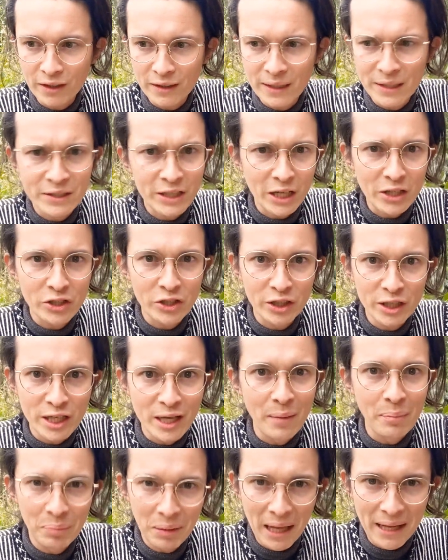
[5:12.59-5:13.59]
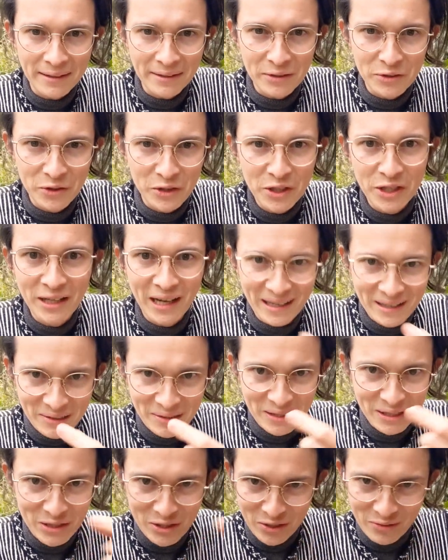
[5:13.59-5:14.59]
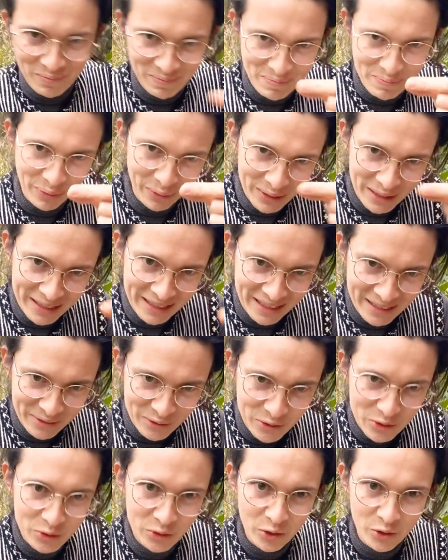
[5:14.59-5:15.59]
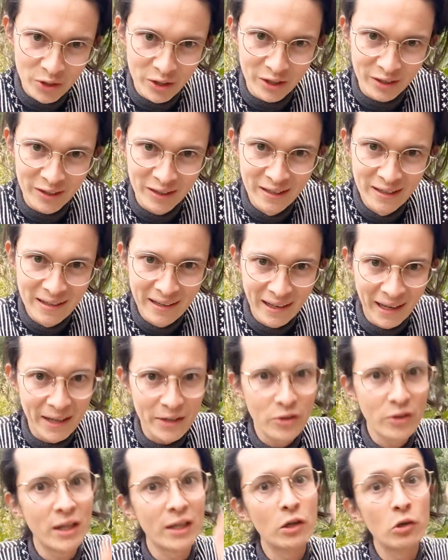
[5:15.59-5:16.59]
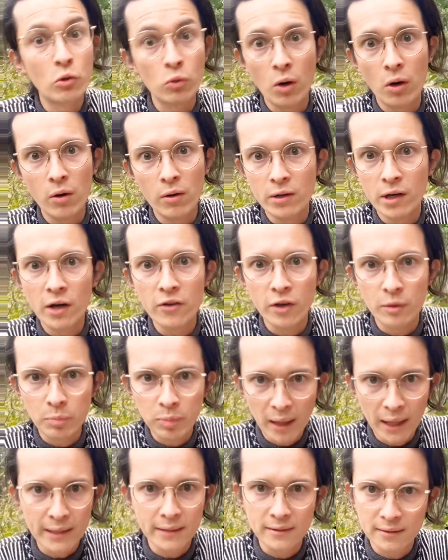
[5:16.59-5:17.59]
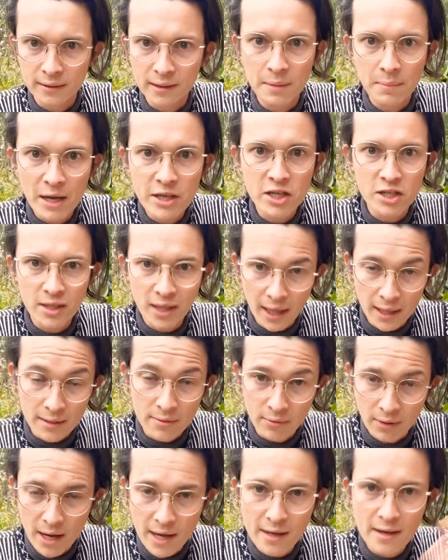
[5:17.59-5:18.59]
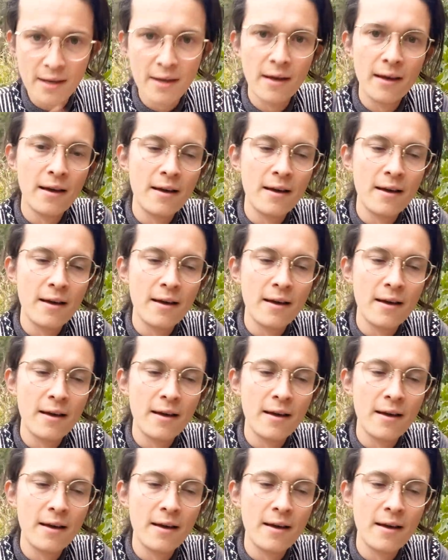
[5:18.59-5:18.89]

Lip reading: there's actually a plant. You can actually put it in the soil and you can grow another plant. Imagine that, right?